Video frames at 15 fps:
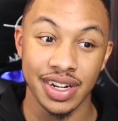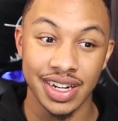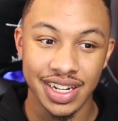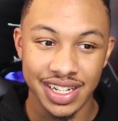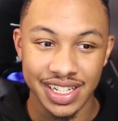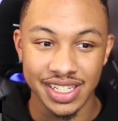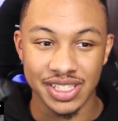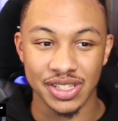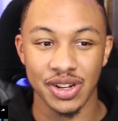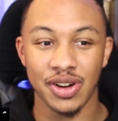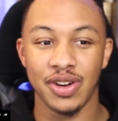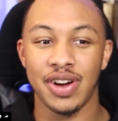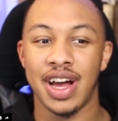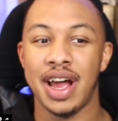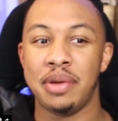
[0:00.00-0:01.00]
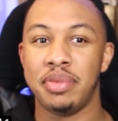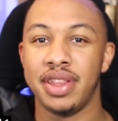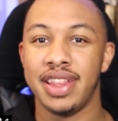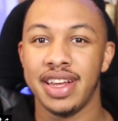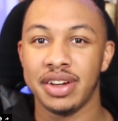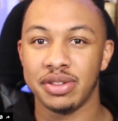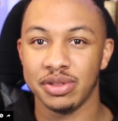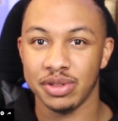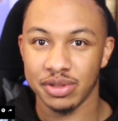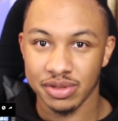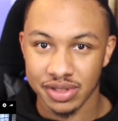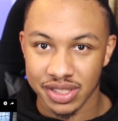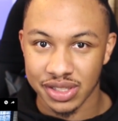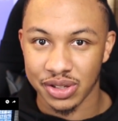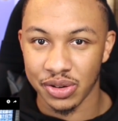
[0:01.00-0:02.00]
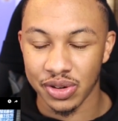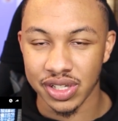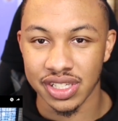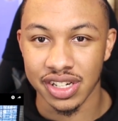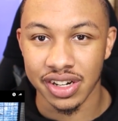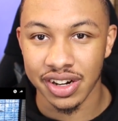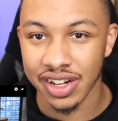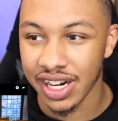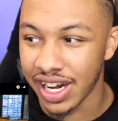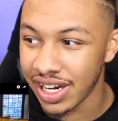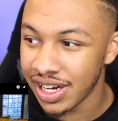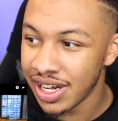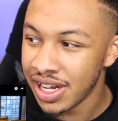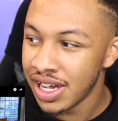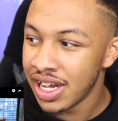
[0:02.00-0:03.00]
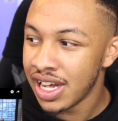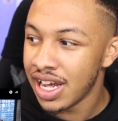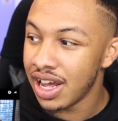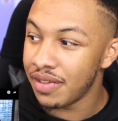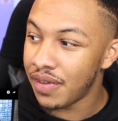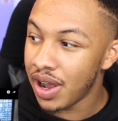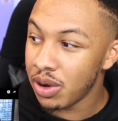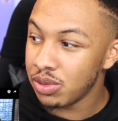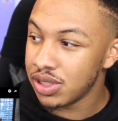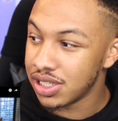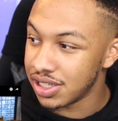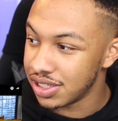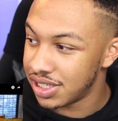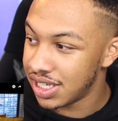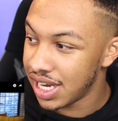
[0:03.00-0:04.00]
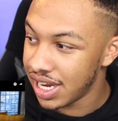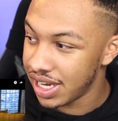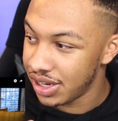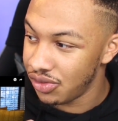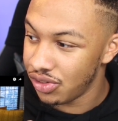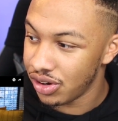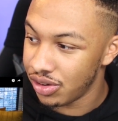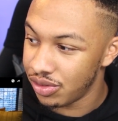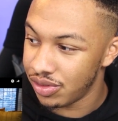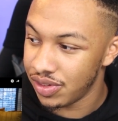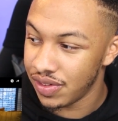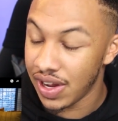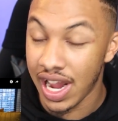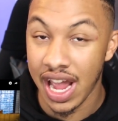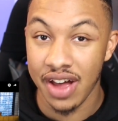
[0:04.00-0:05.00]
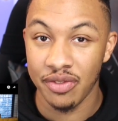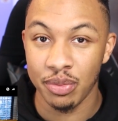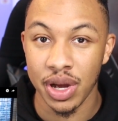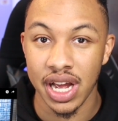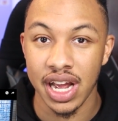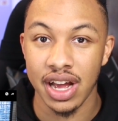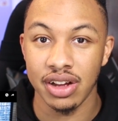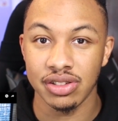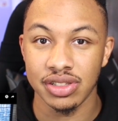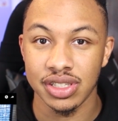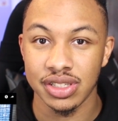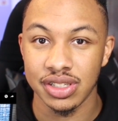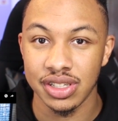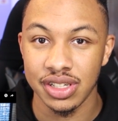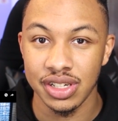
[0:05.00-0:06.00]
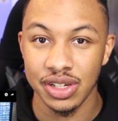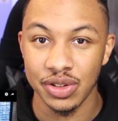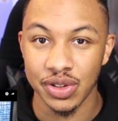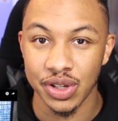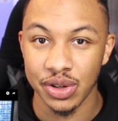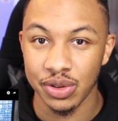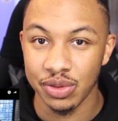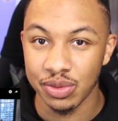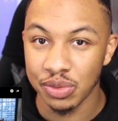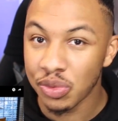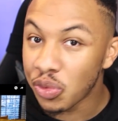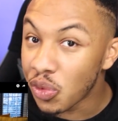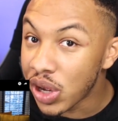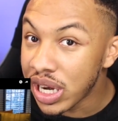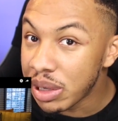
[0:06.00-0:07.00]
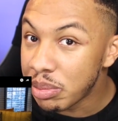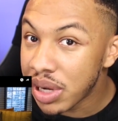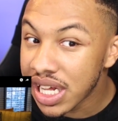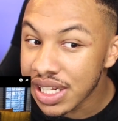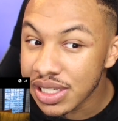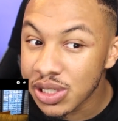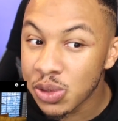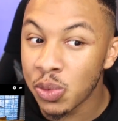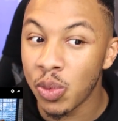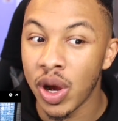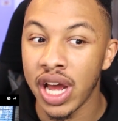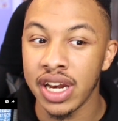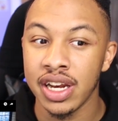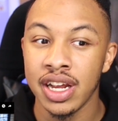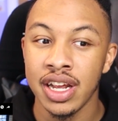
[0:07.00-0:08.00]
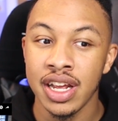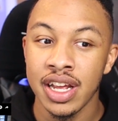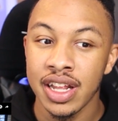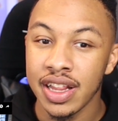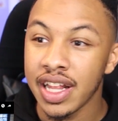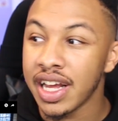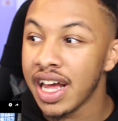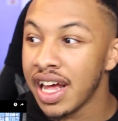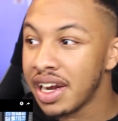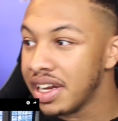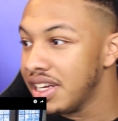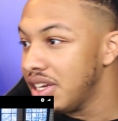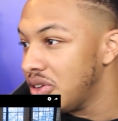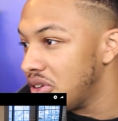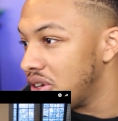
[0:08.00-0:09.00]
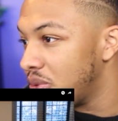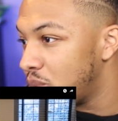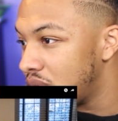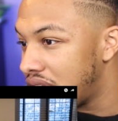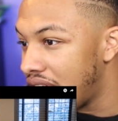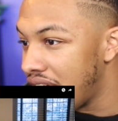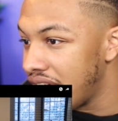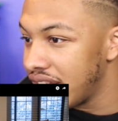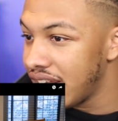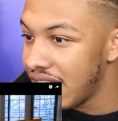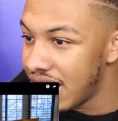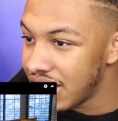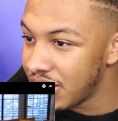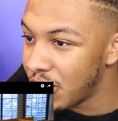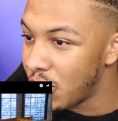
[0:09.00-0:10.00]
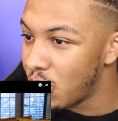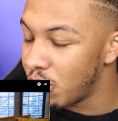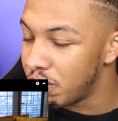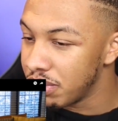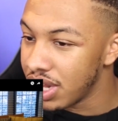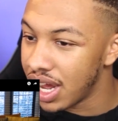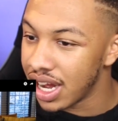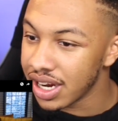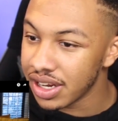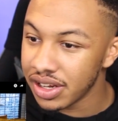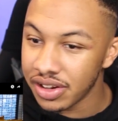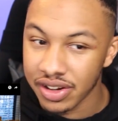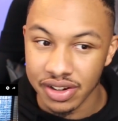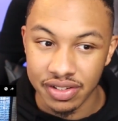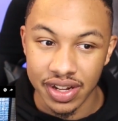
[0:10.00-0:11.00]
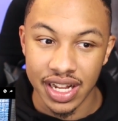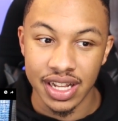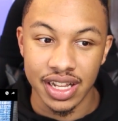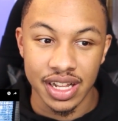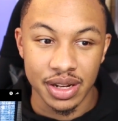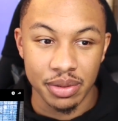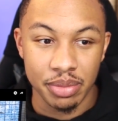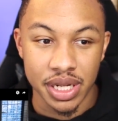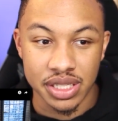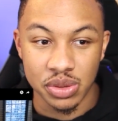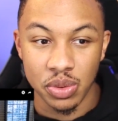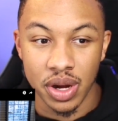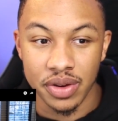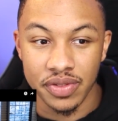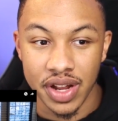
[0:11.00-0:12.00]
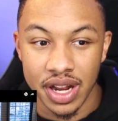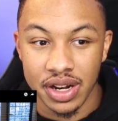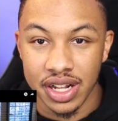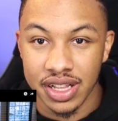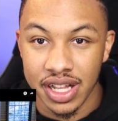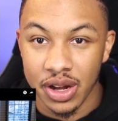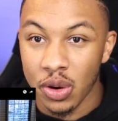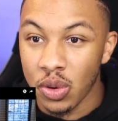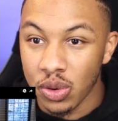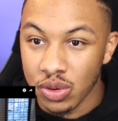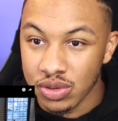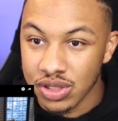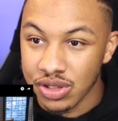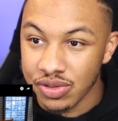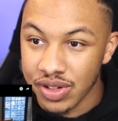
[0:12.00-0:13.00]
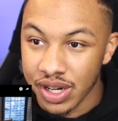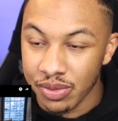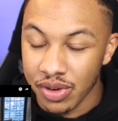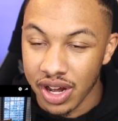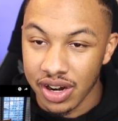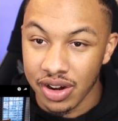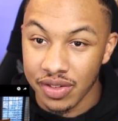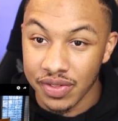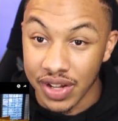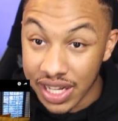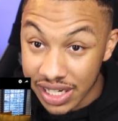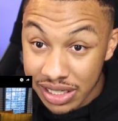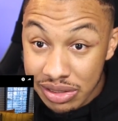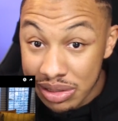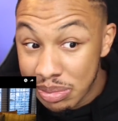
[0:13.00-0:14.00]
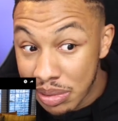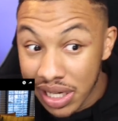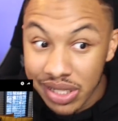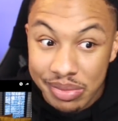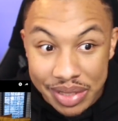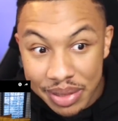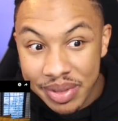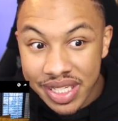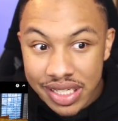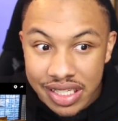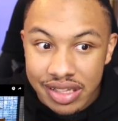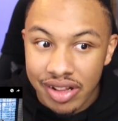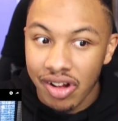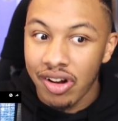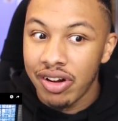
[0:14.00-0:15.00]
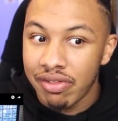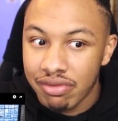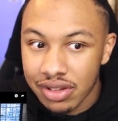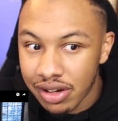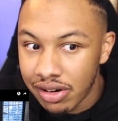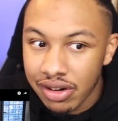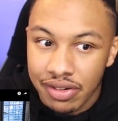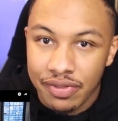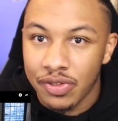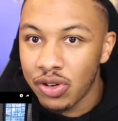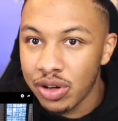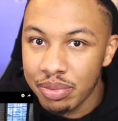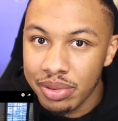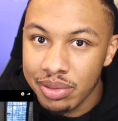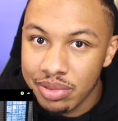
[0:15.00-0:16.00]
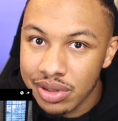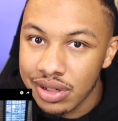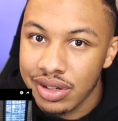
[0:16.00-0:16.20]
this is all hypothetical stories and all that. If I was to say, you know, have my house, you know, raided by the SWAT, they kind of, you know, they had the whole block, you know, and then the big SWAT van that they hold on to and they ride off in. It was about maybe like 30 to 40 people in